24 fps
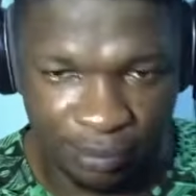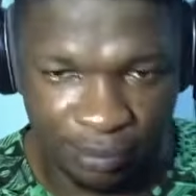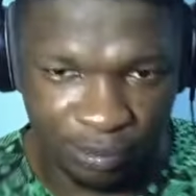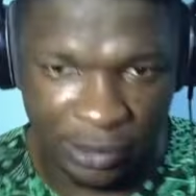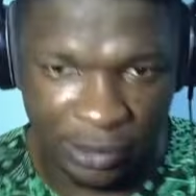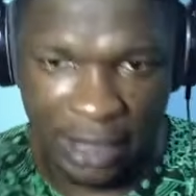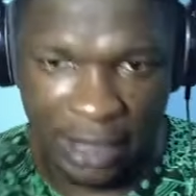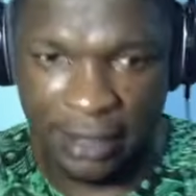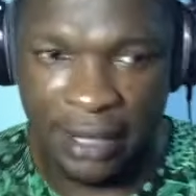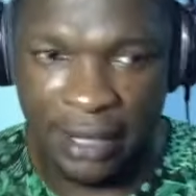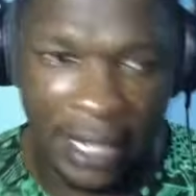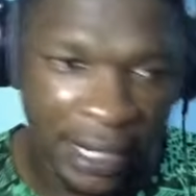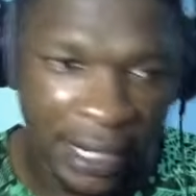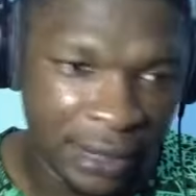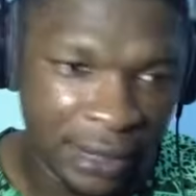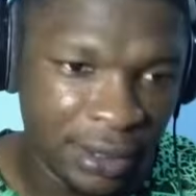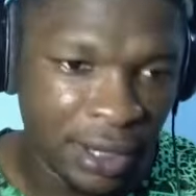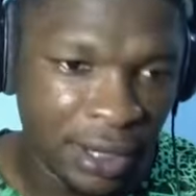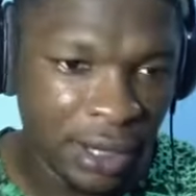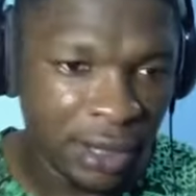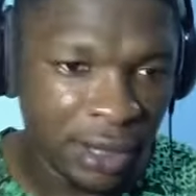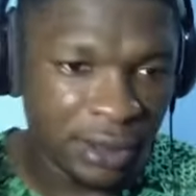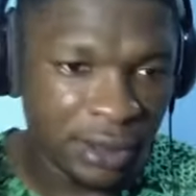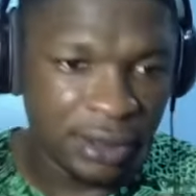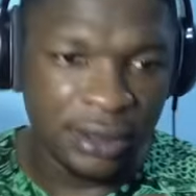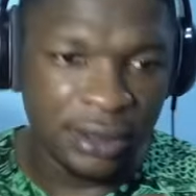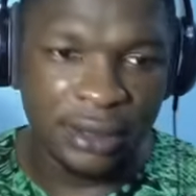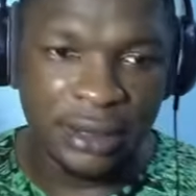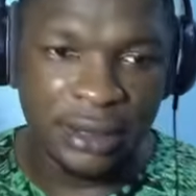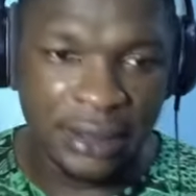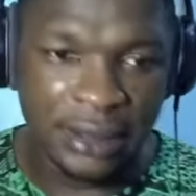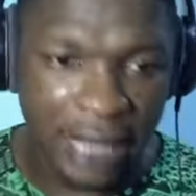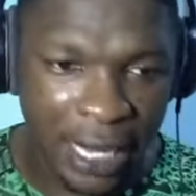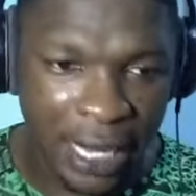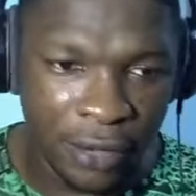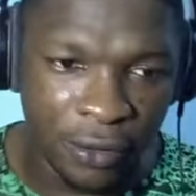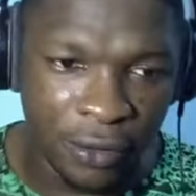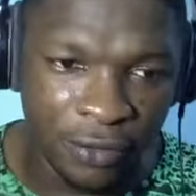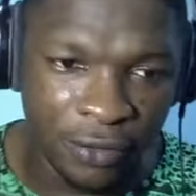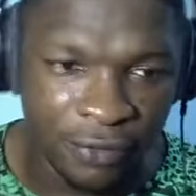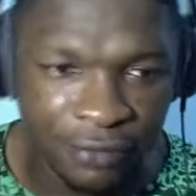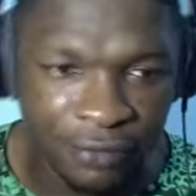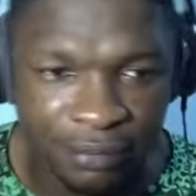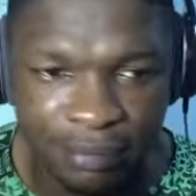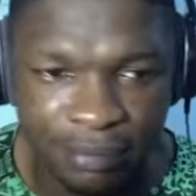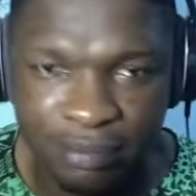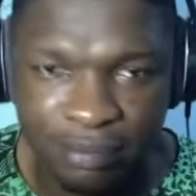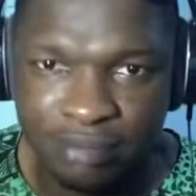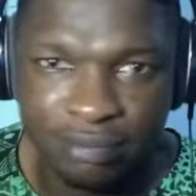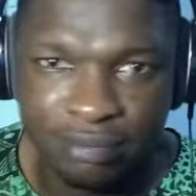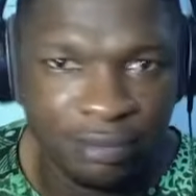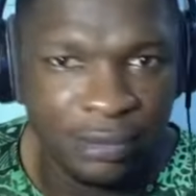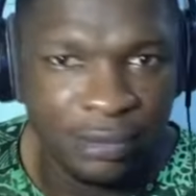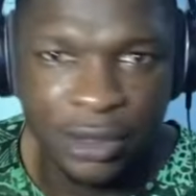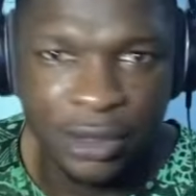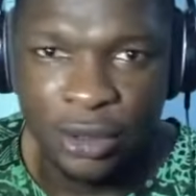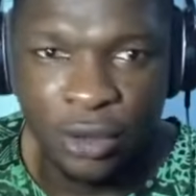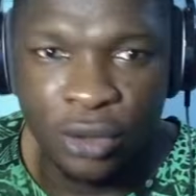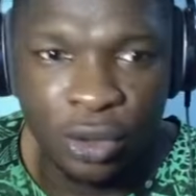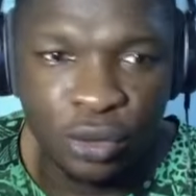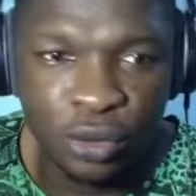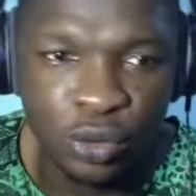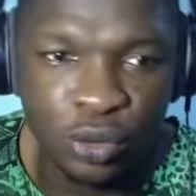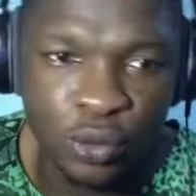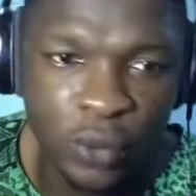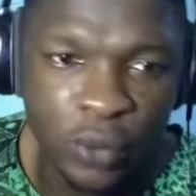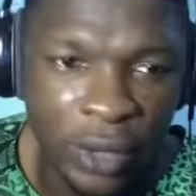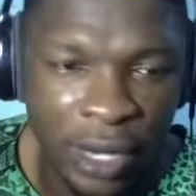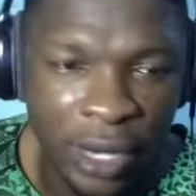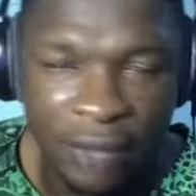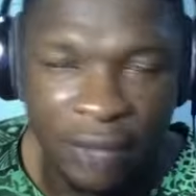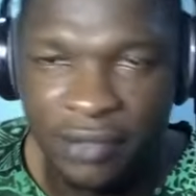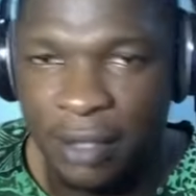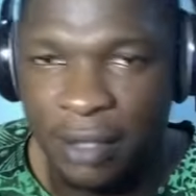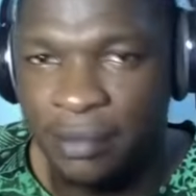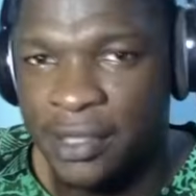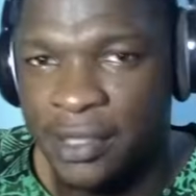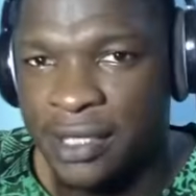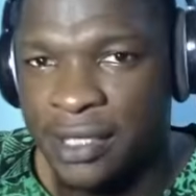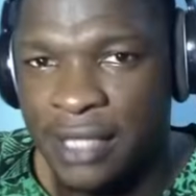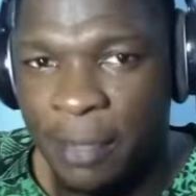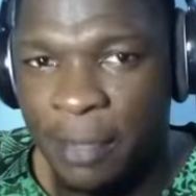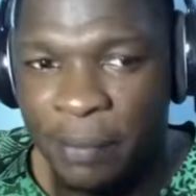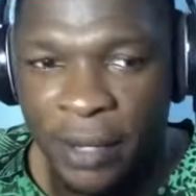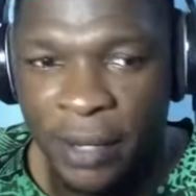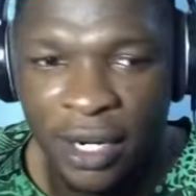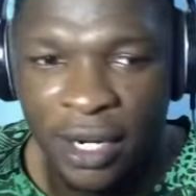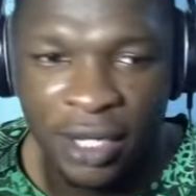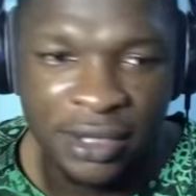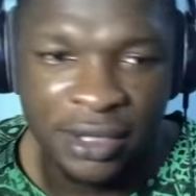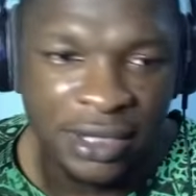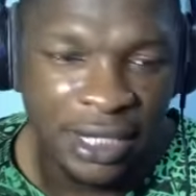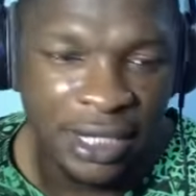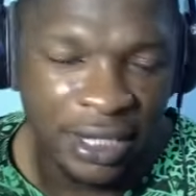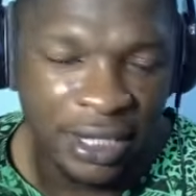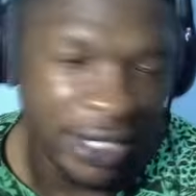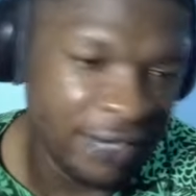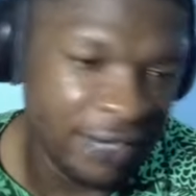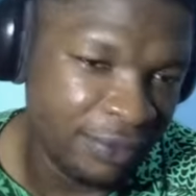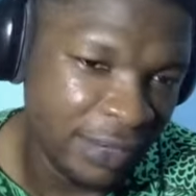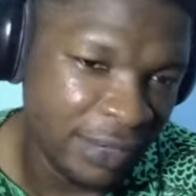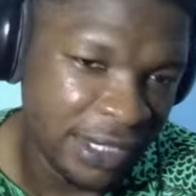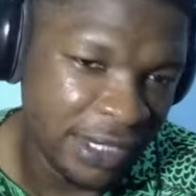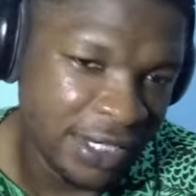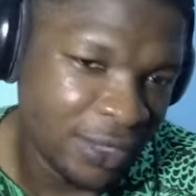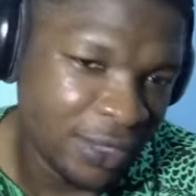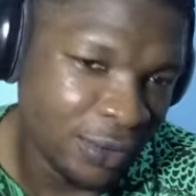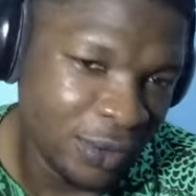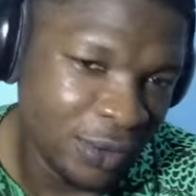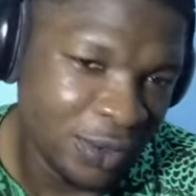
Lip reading: deadline, kind of did not do well after missing that penalty and give me 0.